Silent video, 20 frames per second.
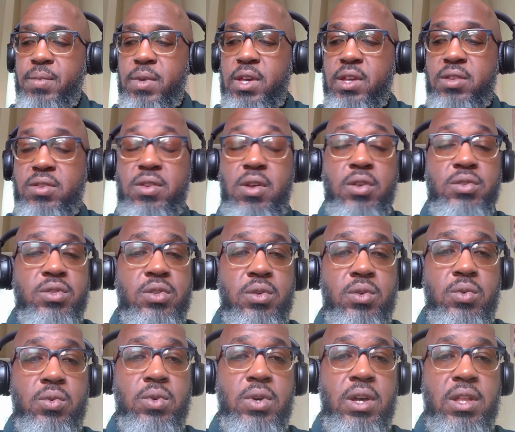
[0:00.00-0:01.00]
It
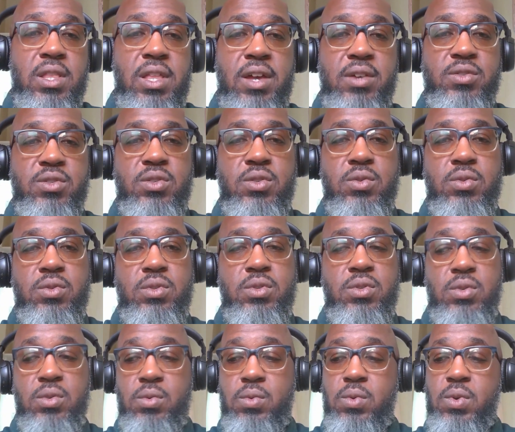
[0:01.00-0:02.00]
also allows you
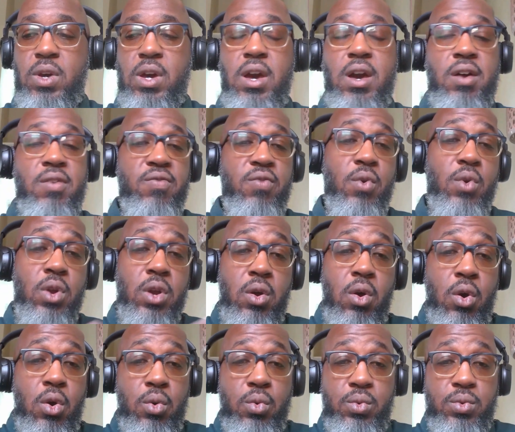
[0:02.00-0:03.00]
to
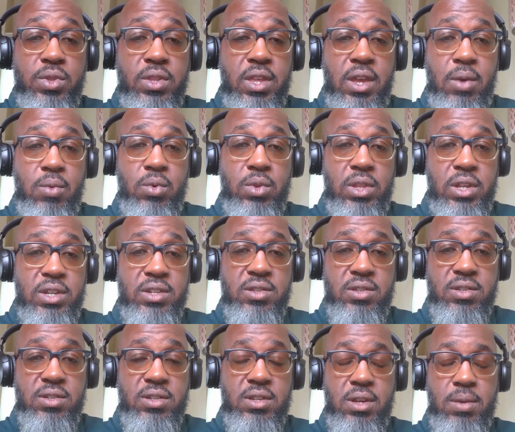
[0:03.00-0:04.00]
own that
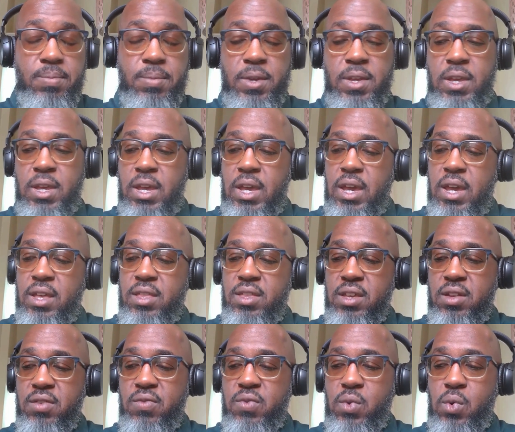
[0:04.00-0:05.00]
relationship. And
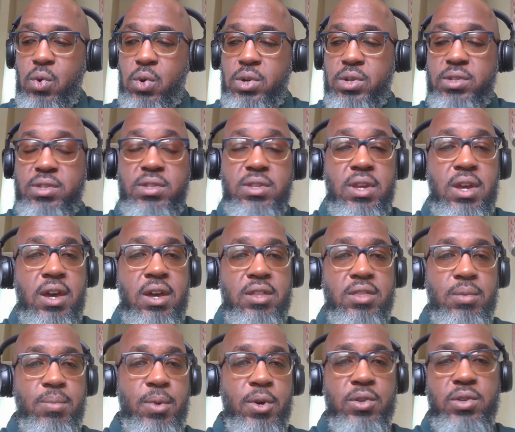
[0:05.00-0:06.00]
then of course,
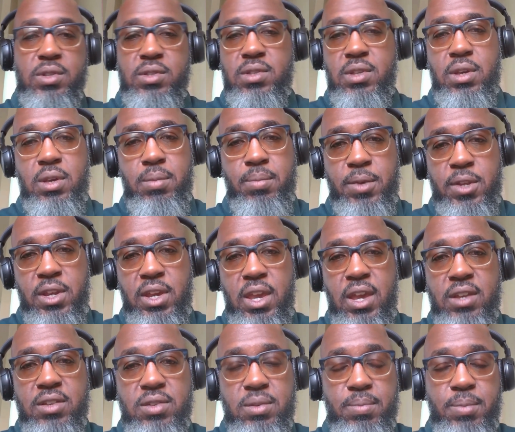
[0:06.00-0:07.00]
the bonus, the
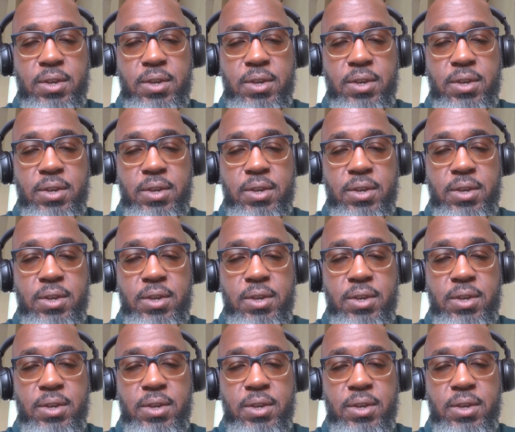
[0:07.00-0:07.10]
communication